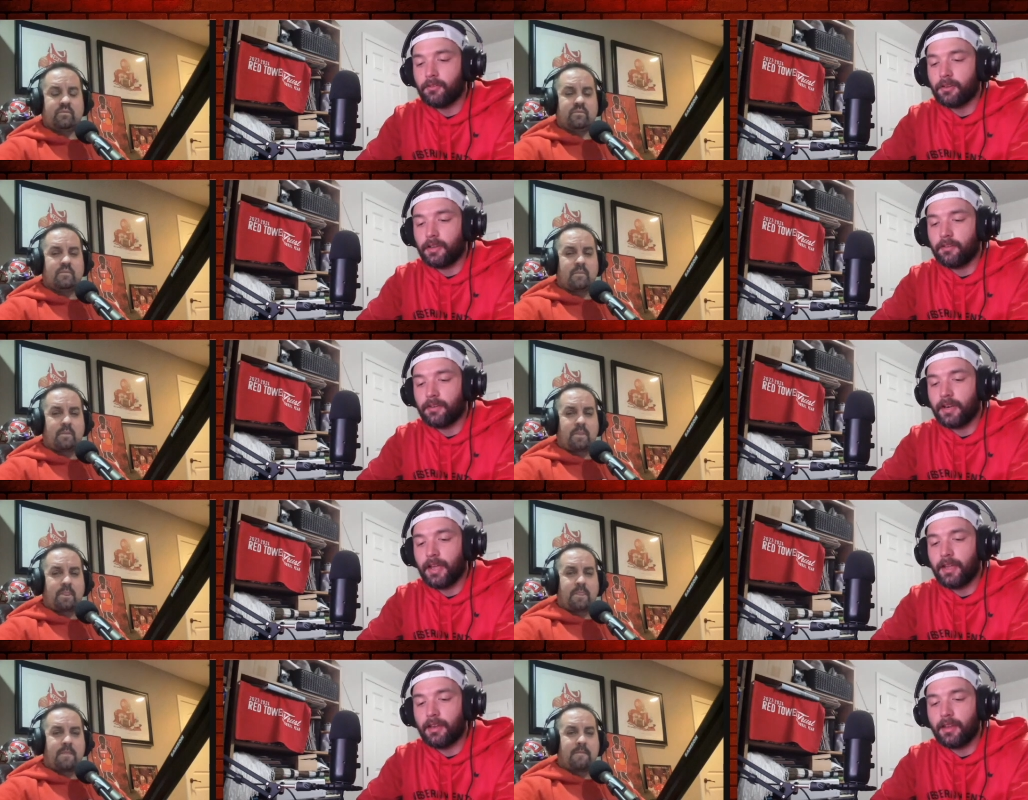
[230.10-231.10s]

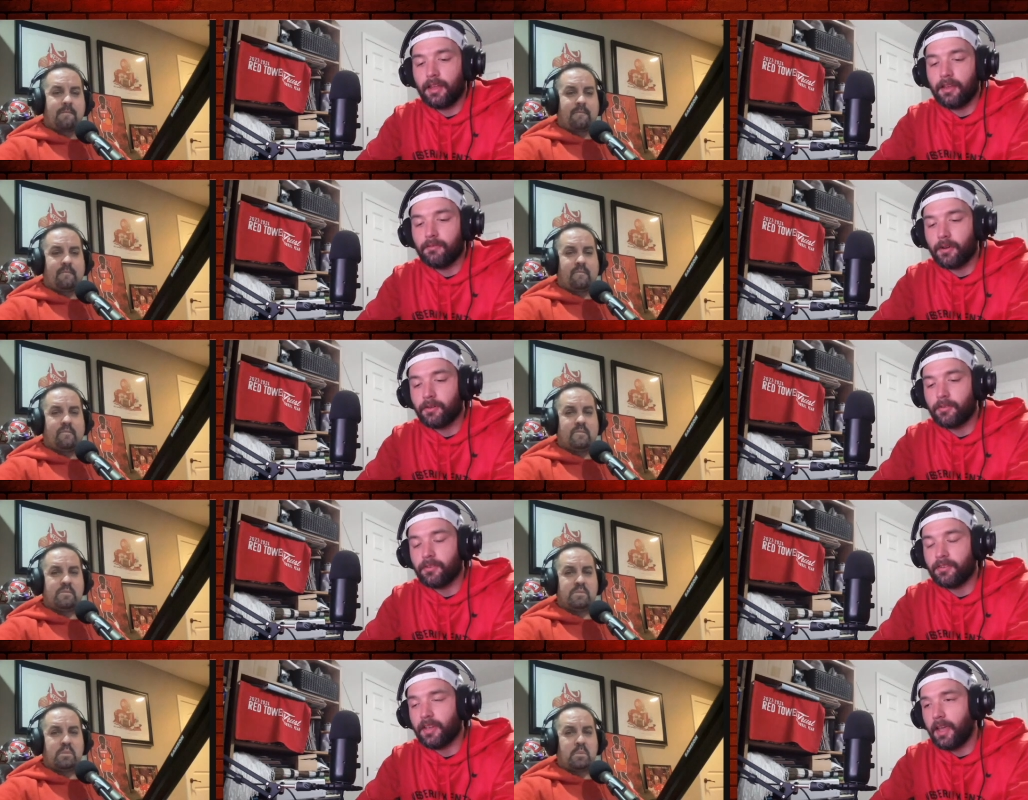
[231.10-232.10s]
Speaker 1: 11-9 and
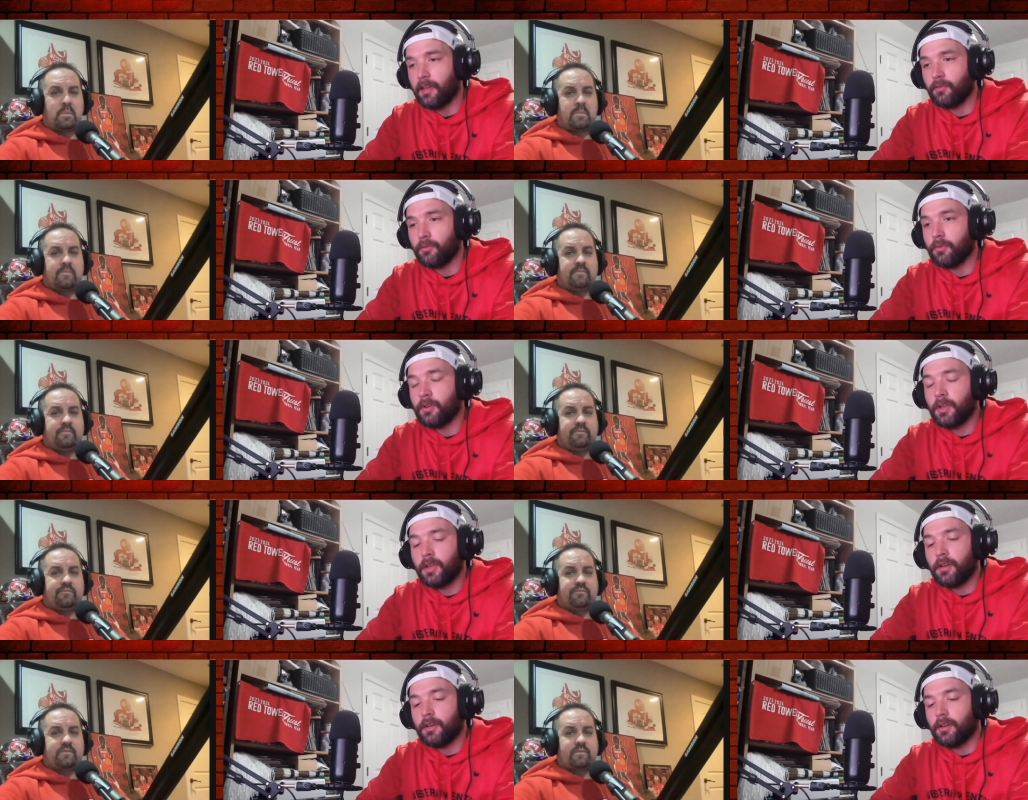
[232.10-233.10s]
versus Seattle
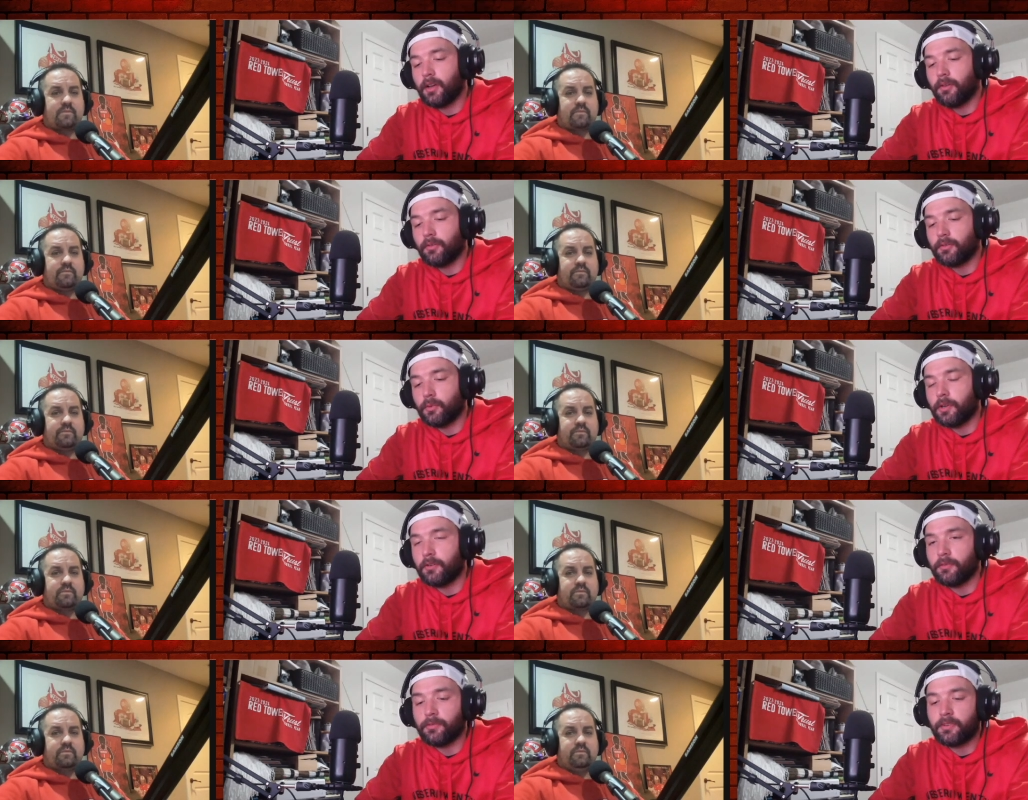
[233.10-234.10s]
uh, on
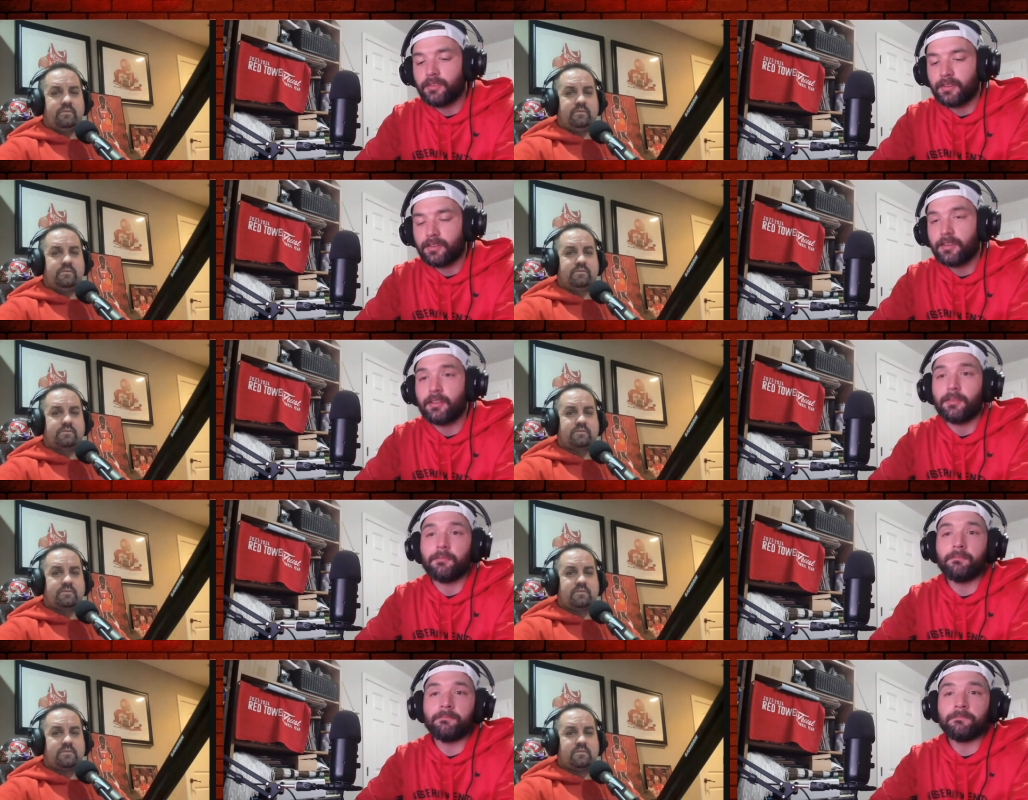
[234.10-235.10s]
12-16.
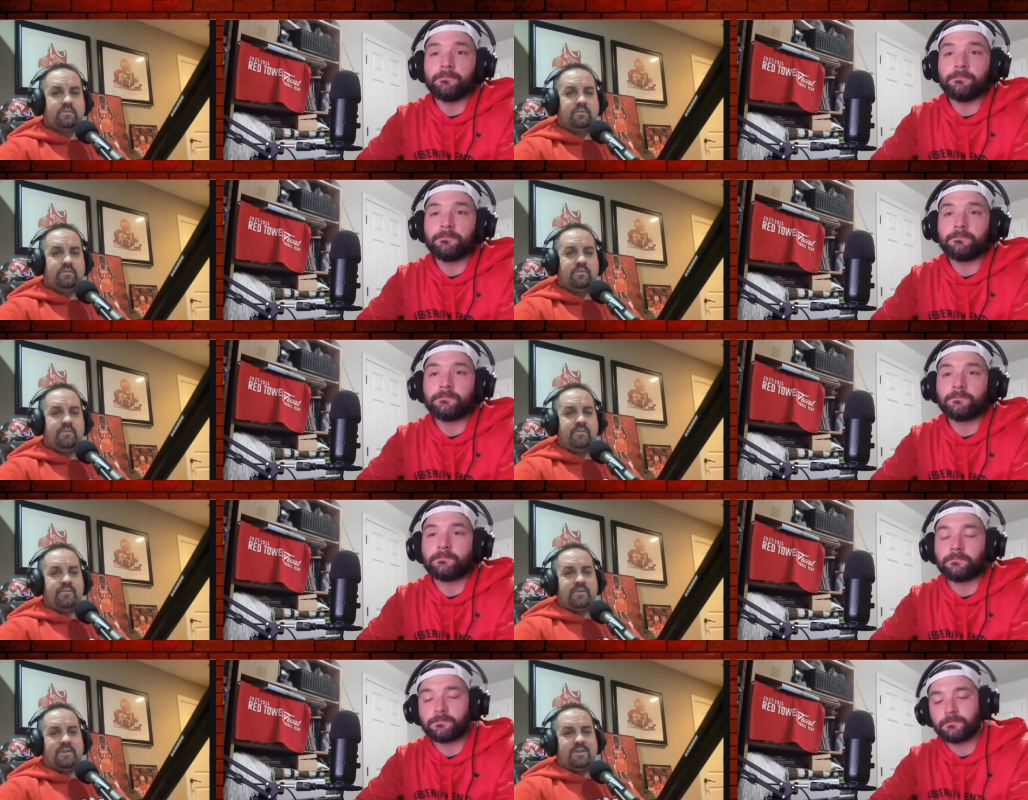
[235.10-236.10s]

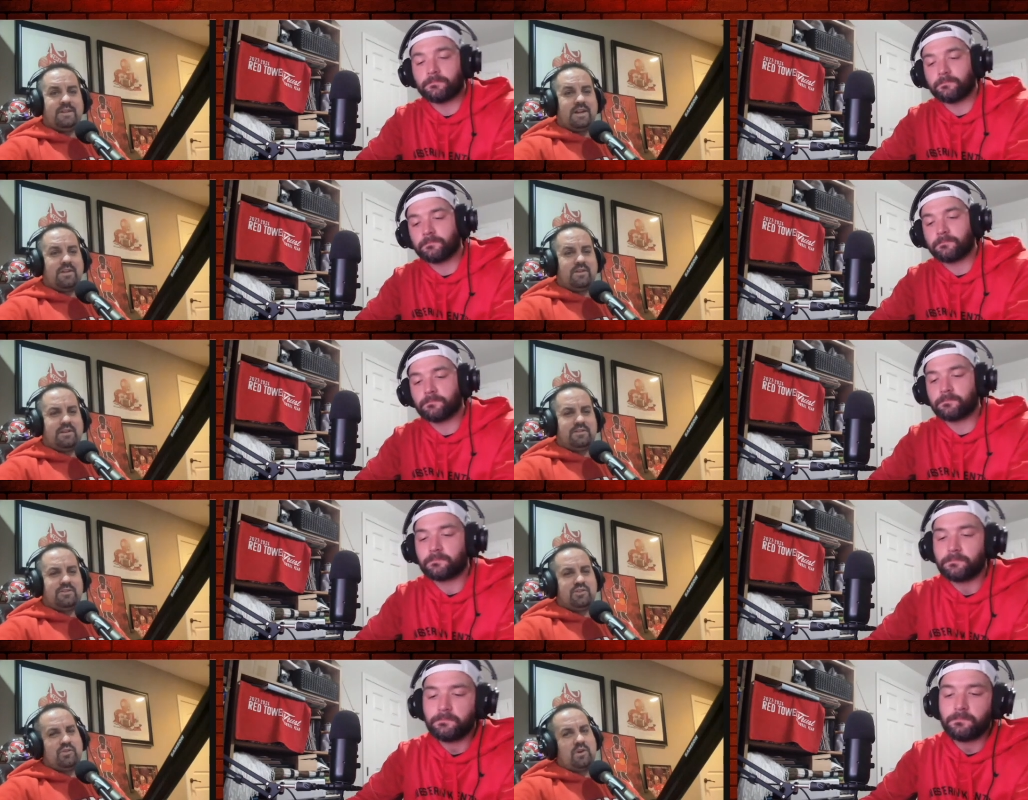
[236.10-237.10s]
Speaker 2: Yeah, a lot to
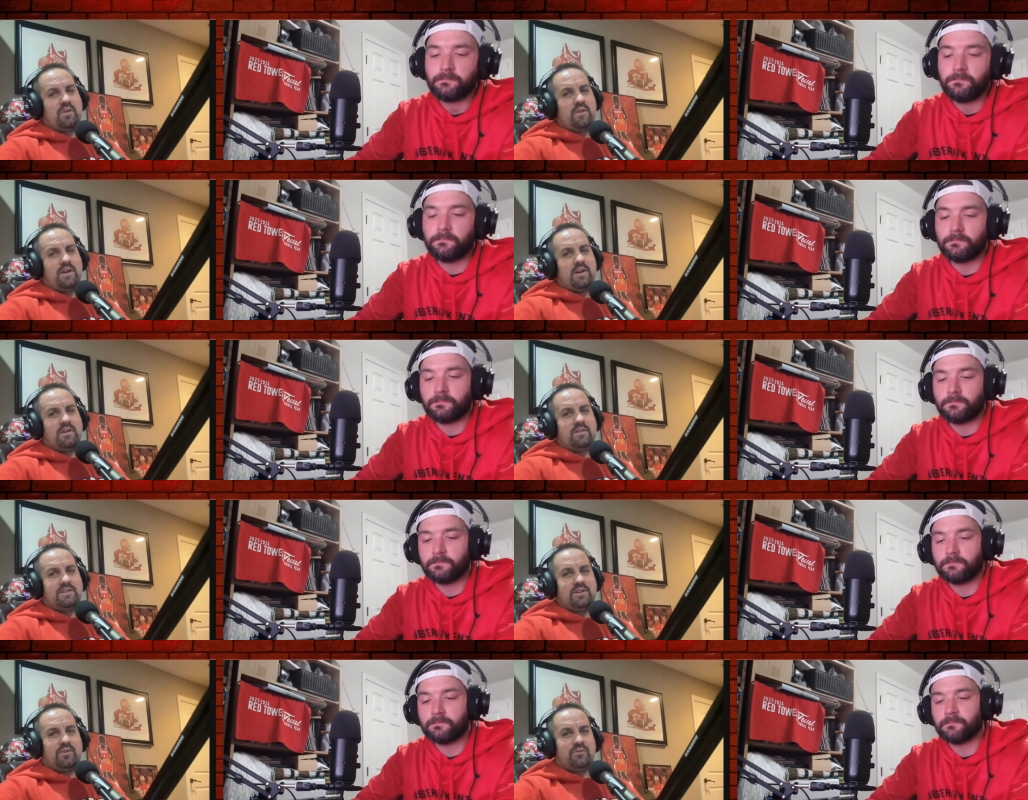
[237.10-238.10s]
chew on there.
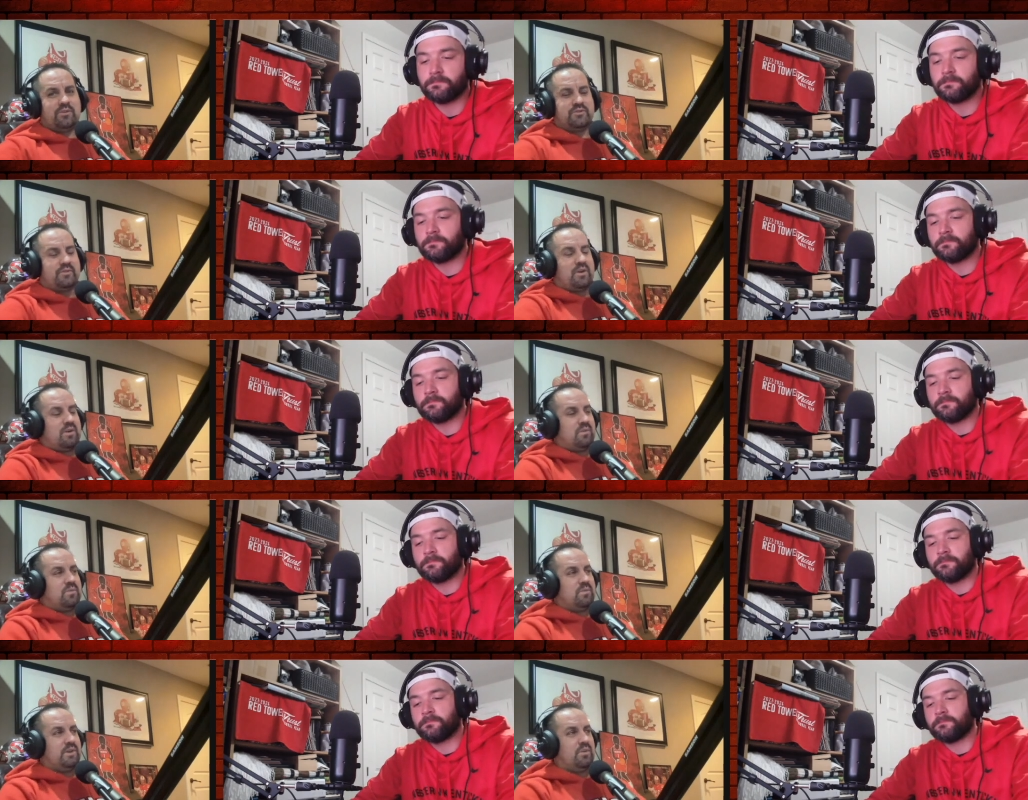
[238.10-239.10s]
You know, first of all,
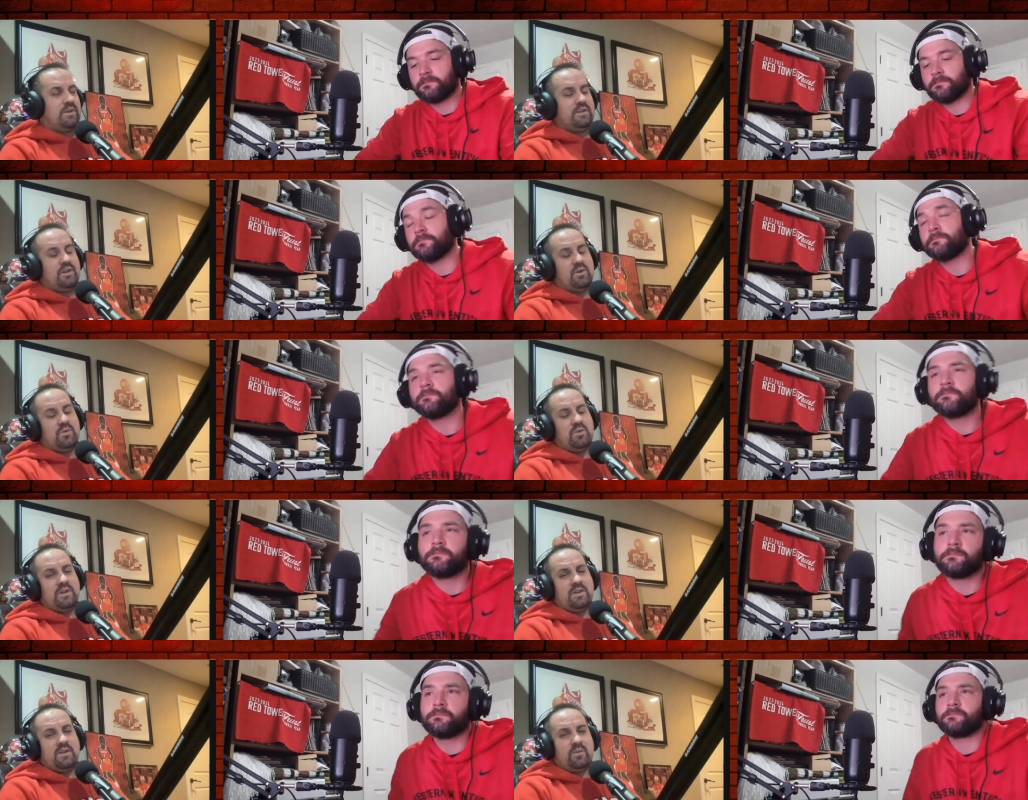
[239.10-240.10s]
you know, we know
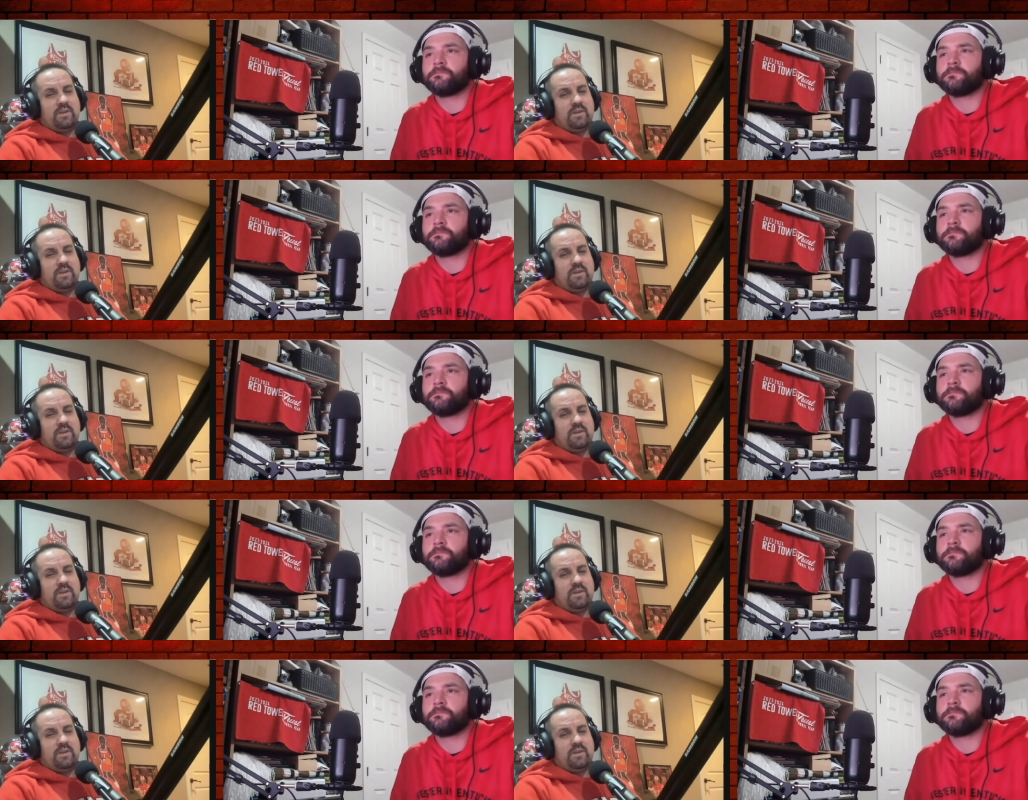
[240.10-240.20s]
that